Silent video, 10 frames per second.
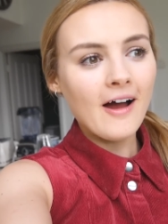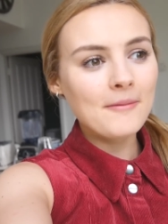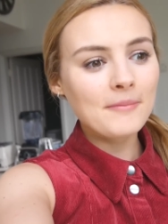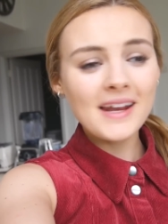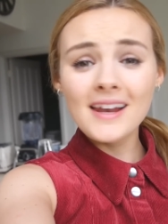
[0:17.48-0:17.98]

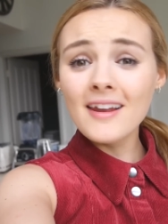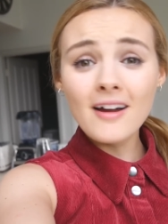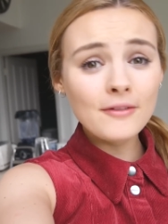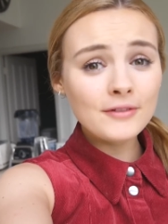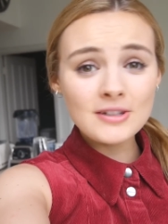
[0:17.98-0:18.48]
But I
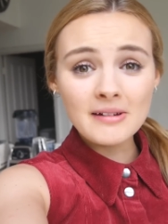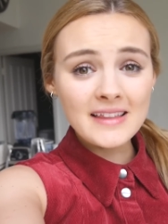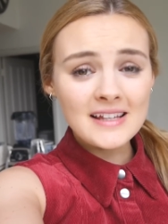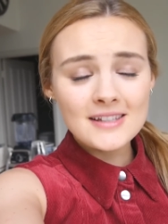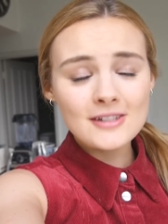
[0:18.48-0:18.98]
love
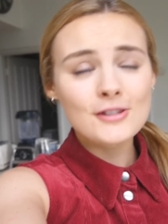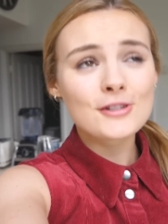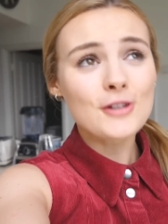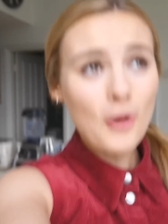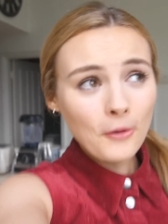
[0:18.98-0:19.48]
doing these
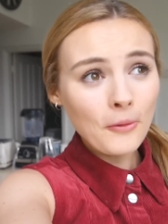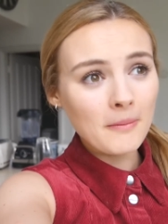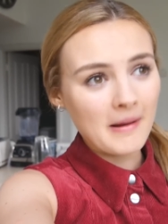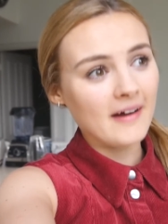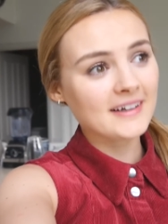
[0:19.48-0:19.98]

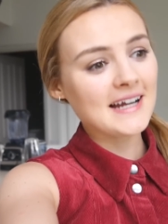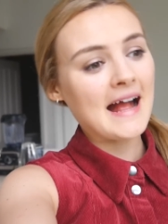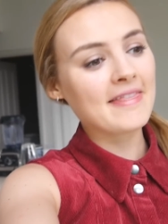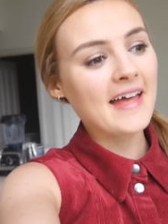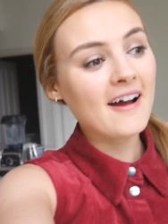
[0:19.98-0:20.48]
so much
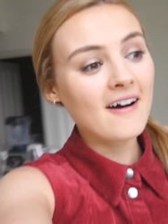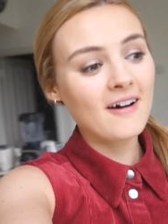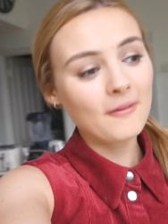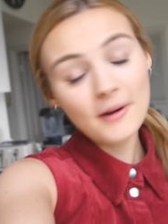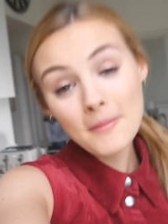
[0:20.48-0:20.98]
and they
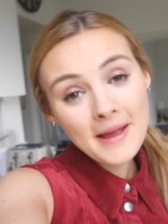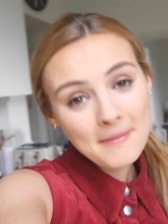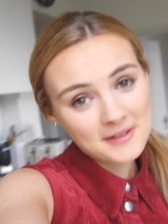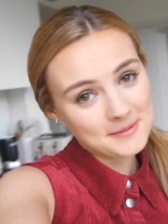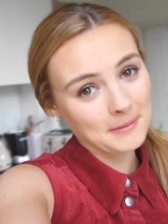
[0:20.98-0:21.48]
are one of
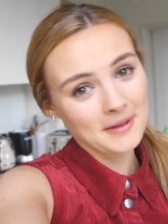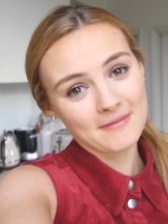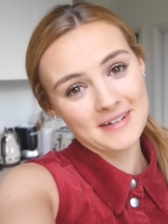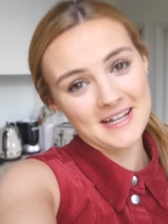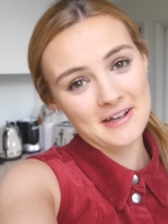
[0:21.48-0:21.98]
my most
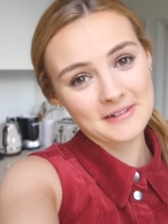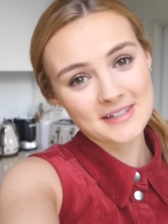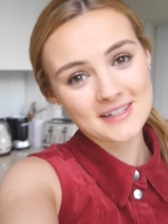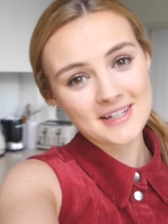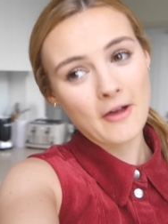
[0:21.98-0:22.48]
popular
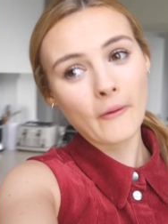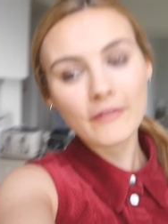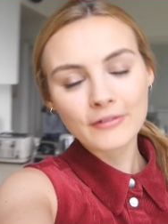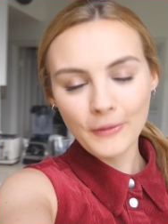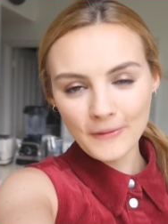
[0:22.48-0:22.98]
videos, so
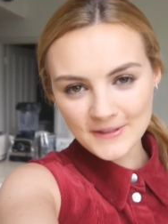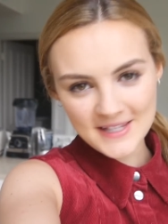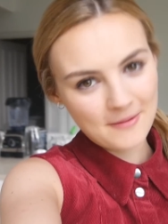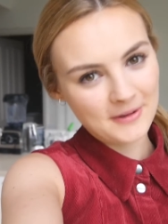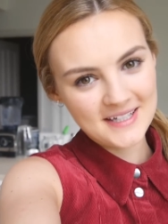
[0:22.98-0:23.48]
of
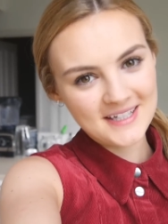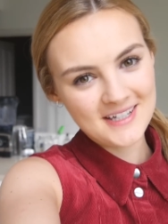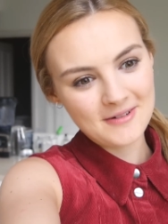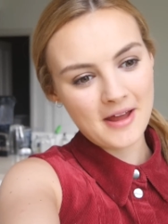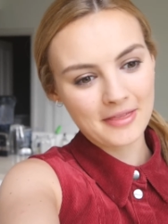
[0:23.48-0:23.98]
course I wanted to
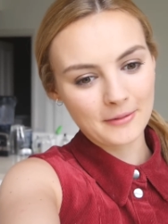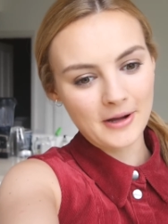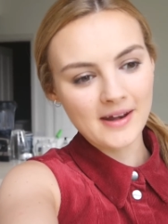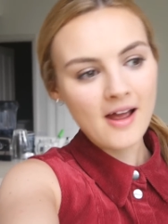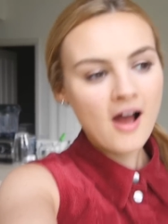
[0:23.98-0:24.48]
do another
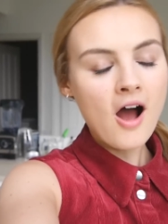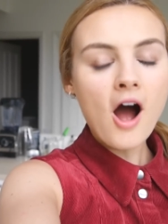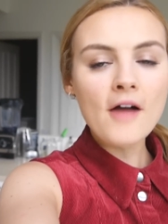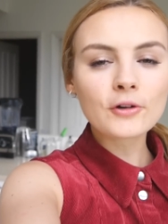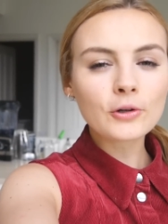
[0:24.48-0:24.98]
one.
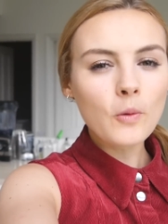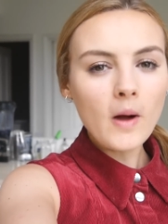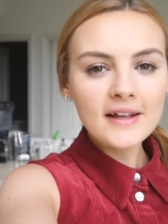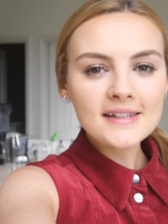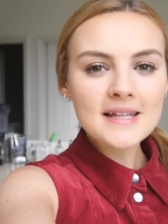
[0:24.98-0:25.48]
I've got
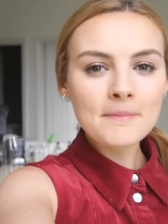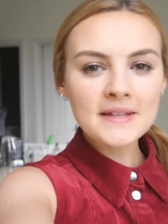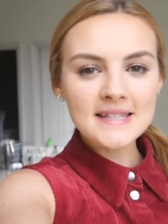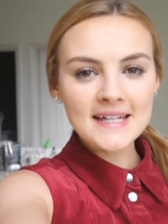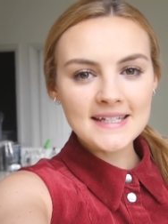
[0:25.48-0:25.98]
quite a
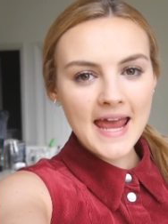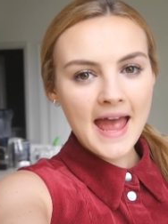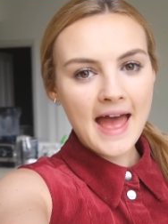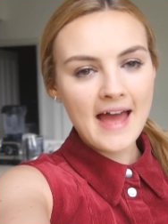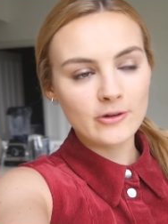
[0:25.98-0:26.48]
busy day
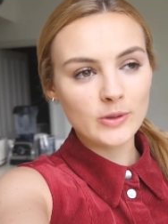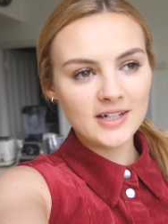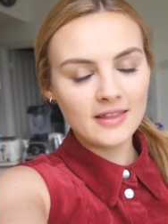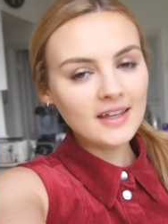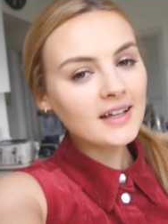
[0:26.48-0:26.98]
ahead,
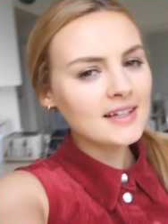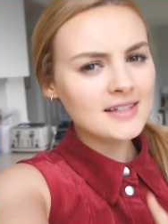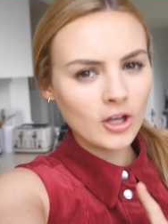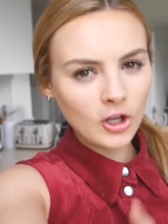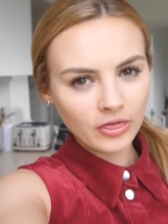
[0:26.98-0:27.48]
which I think
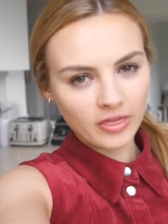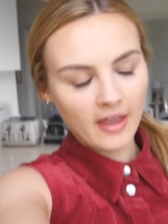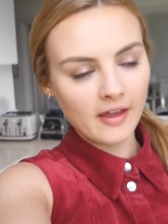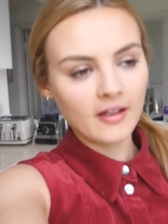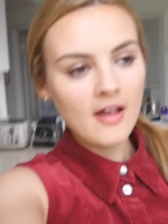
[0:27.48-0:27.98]
is a good
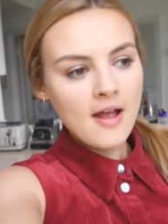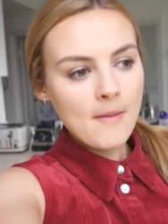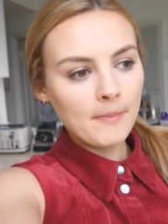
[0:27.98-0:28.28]
thing